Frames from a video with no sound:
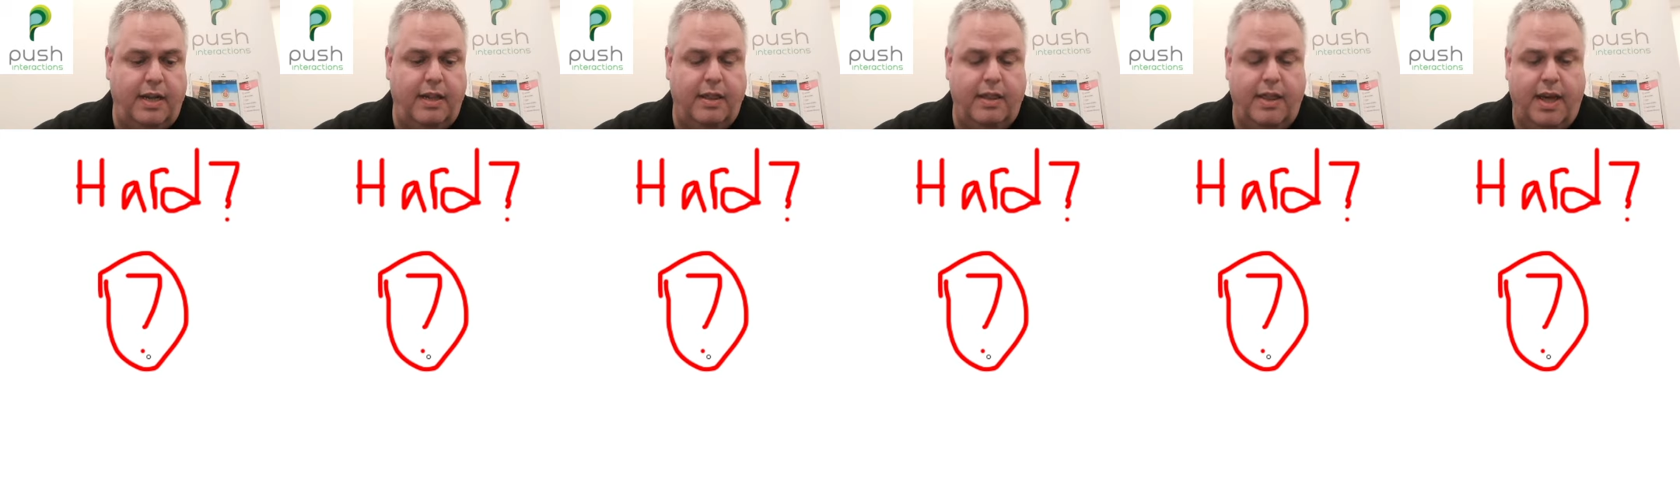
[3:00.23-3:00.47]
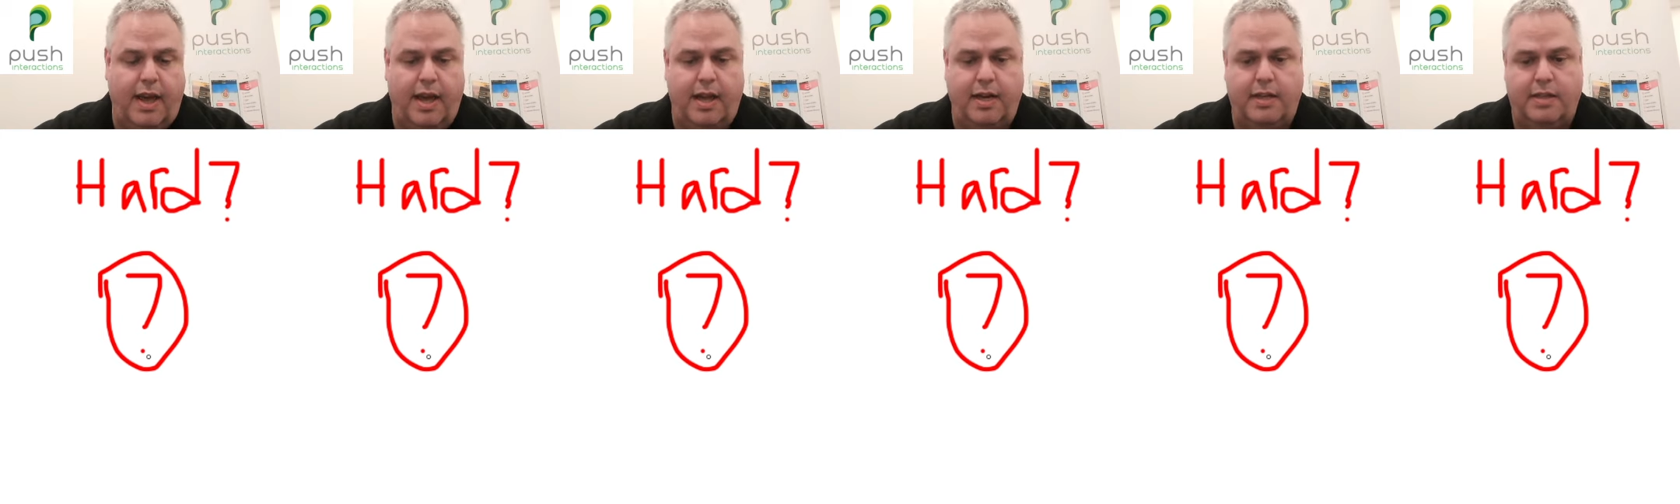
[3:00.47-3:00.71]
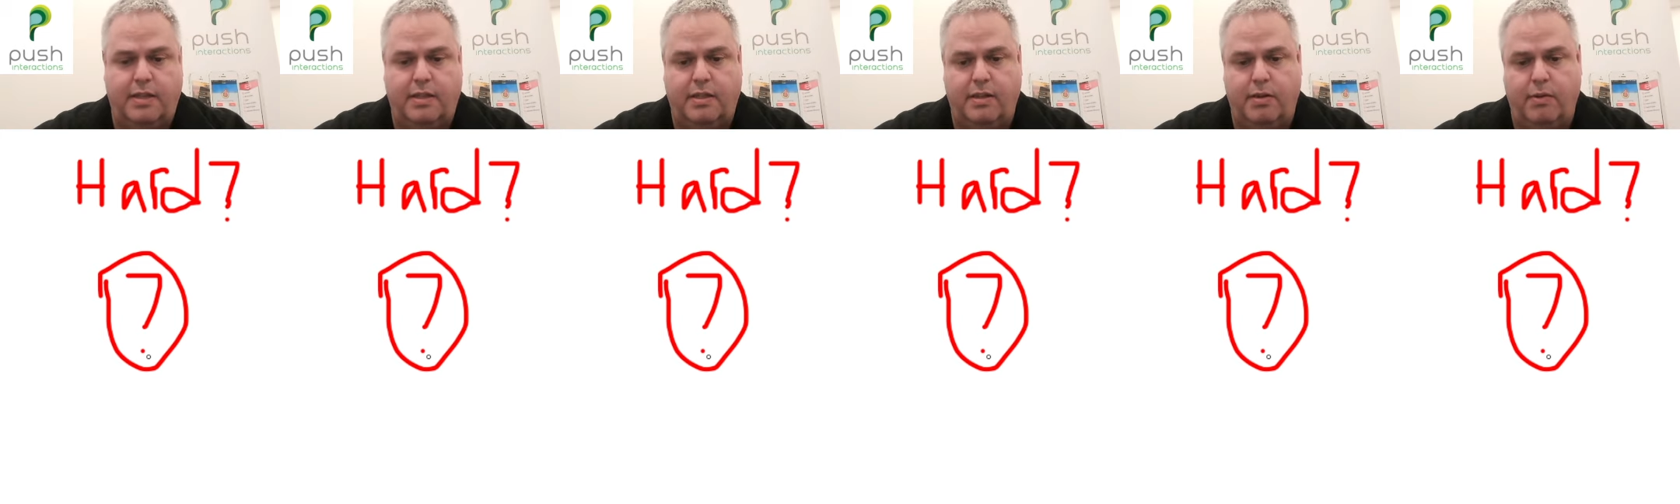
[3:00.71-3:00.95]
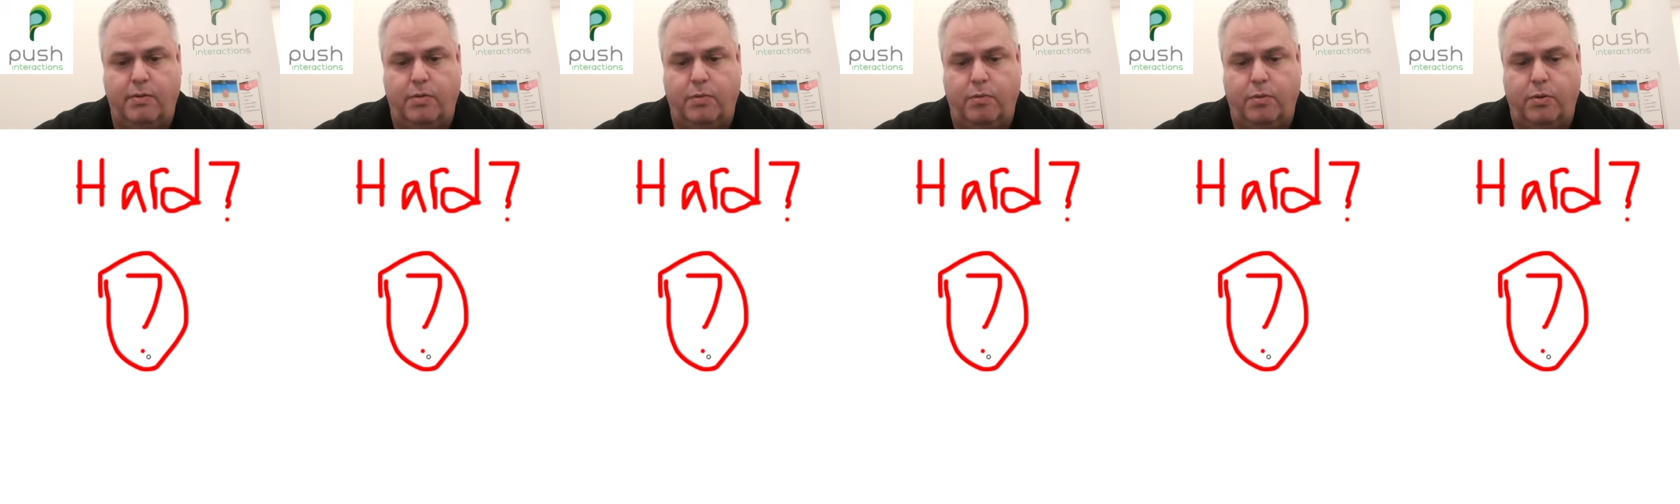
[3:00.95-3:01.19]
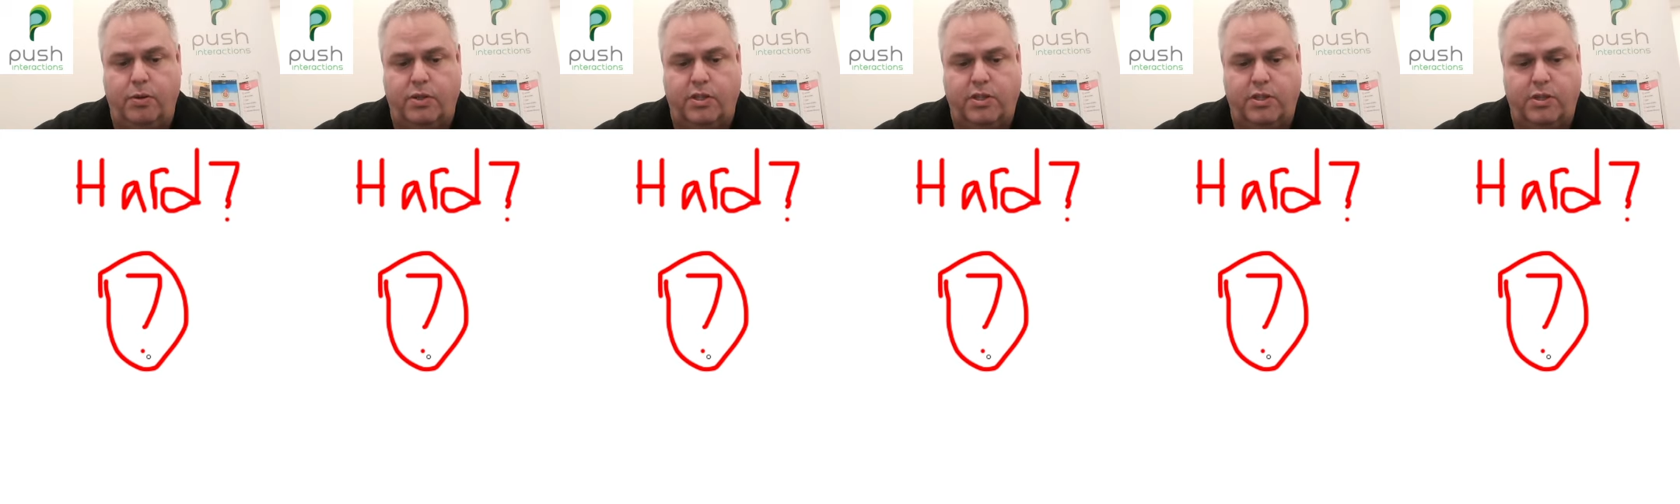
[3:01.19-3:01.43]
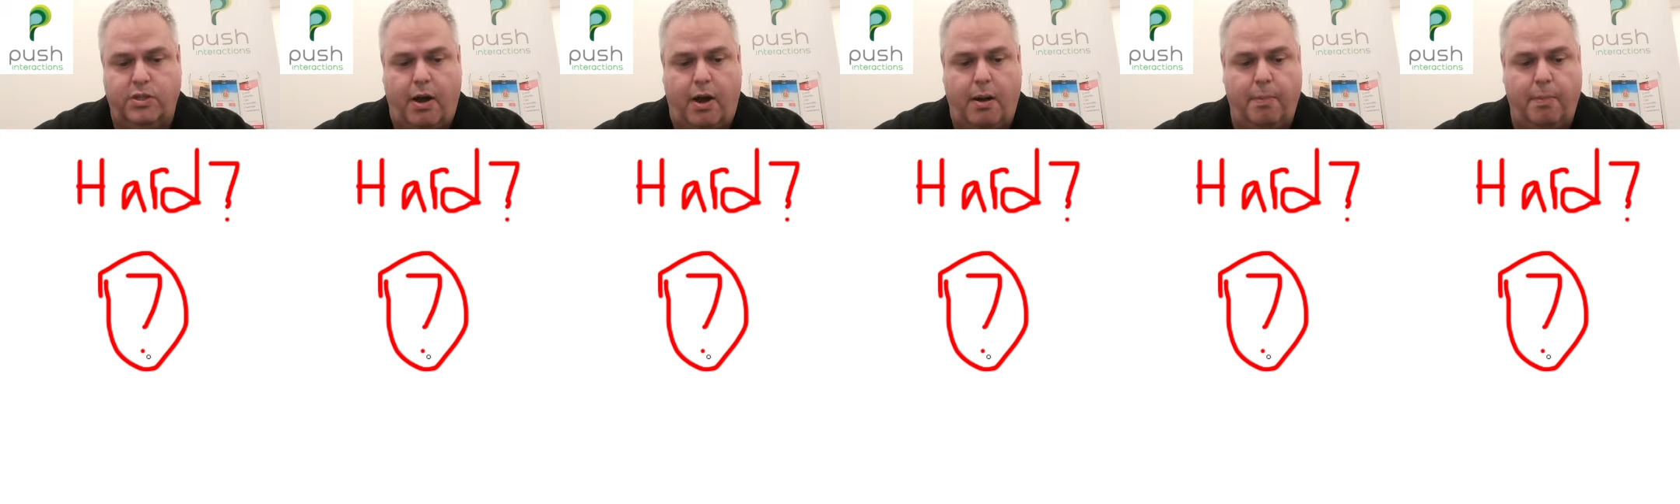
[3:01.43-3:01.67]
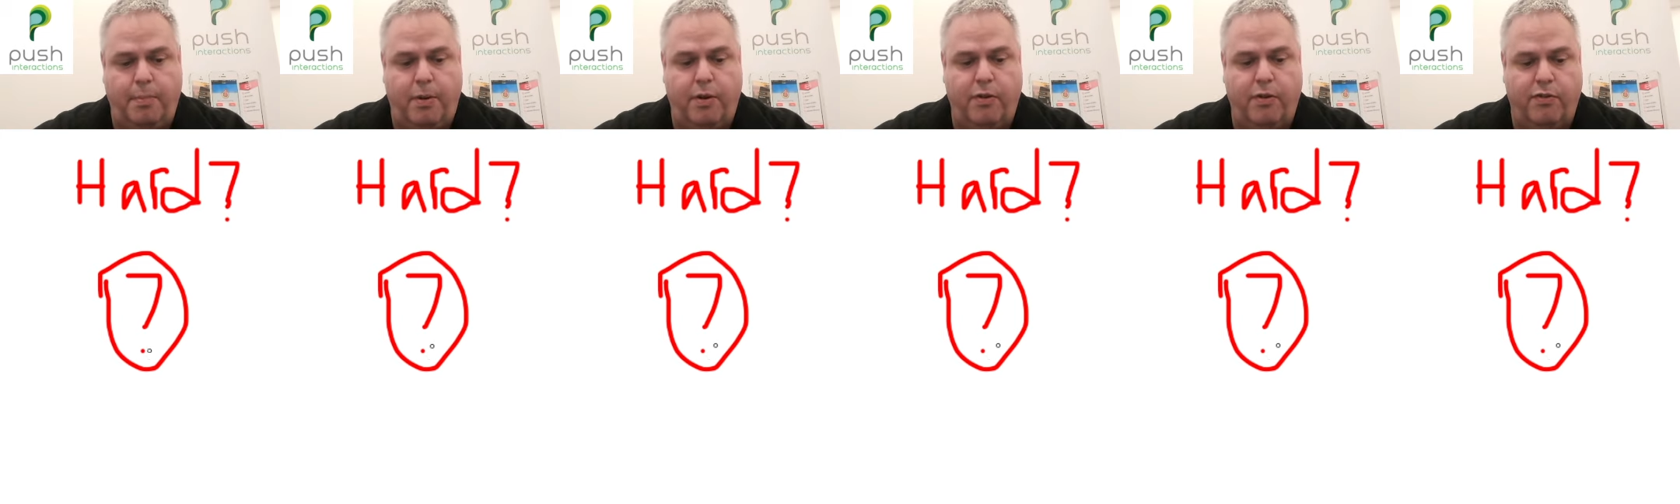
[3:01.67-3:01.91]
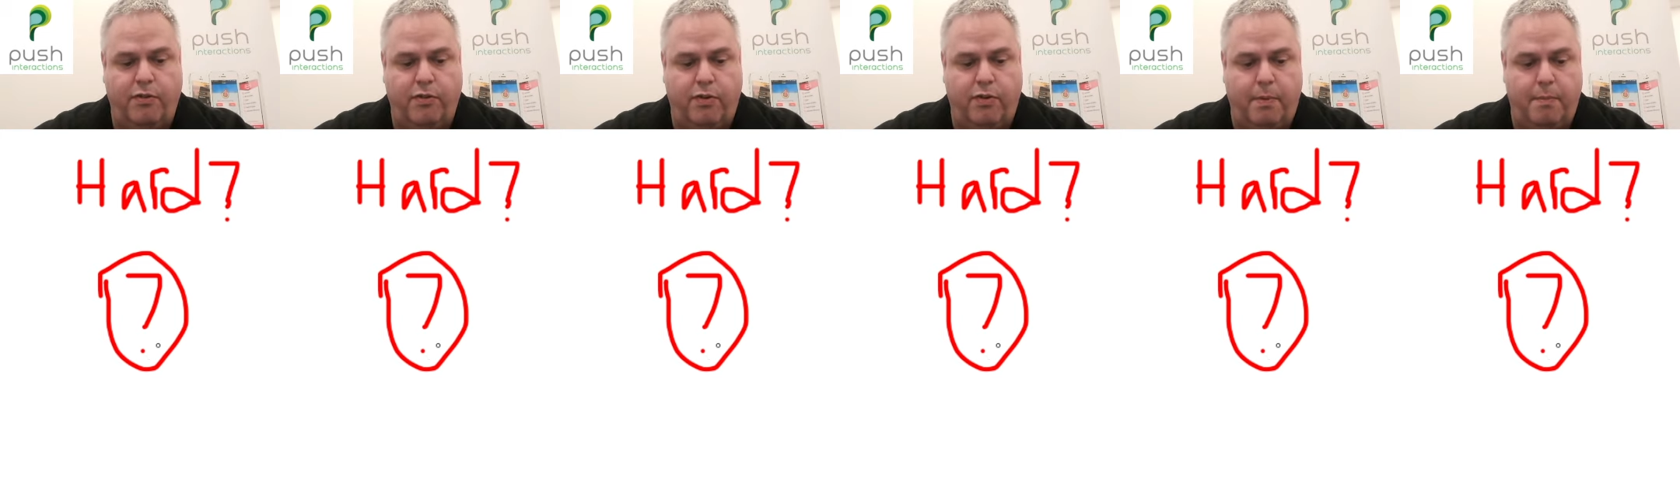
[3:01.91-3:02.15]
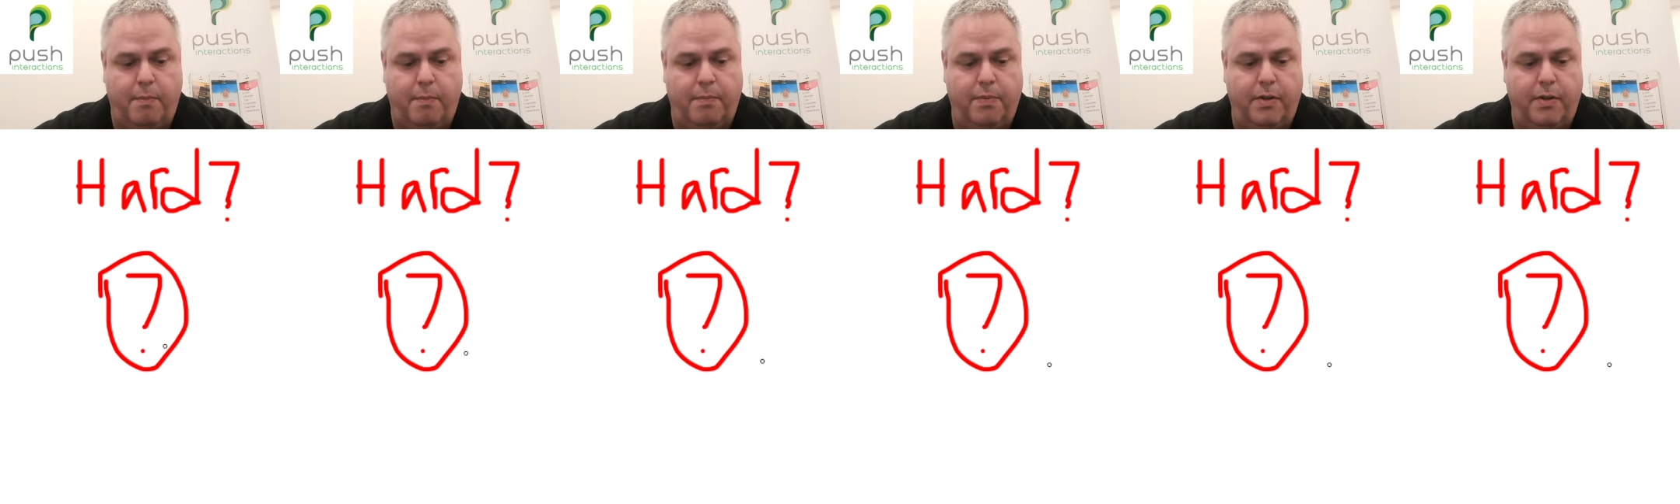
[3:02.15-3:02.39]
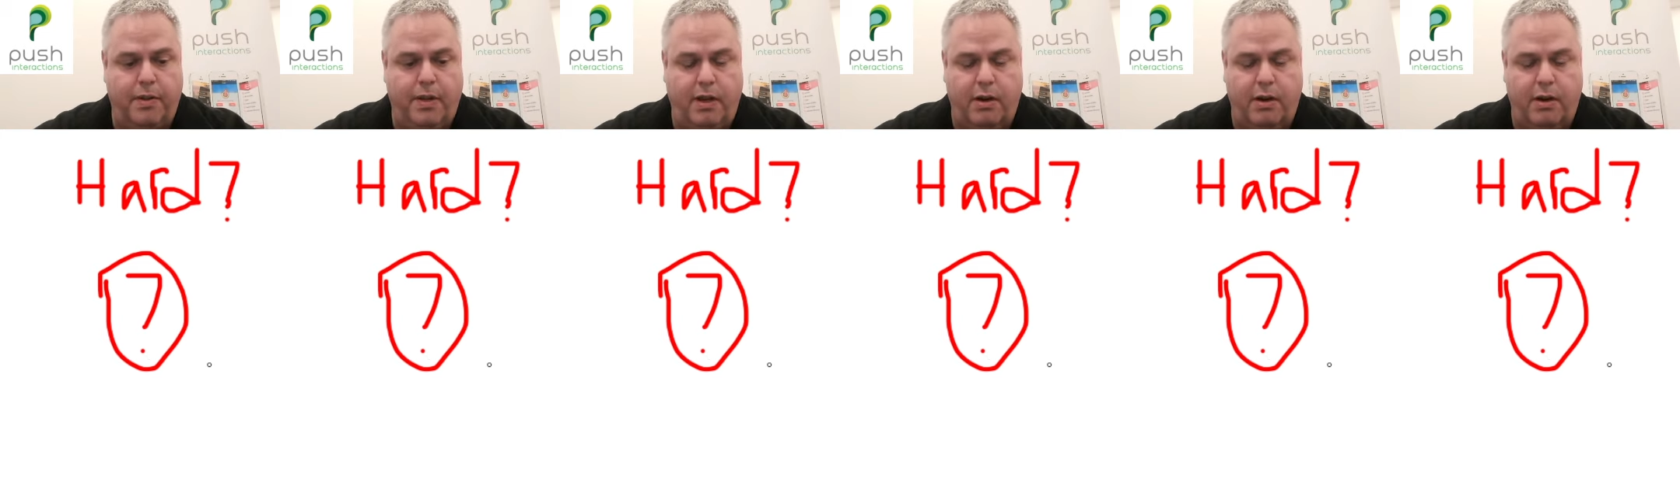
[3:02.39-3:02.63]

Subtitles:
that will stop you from,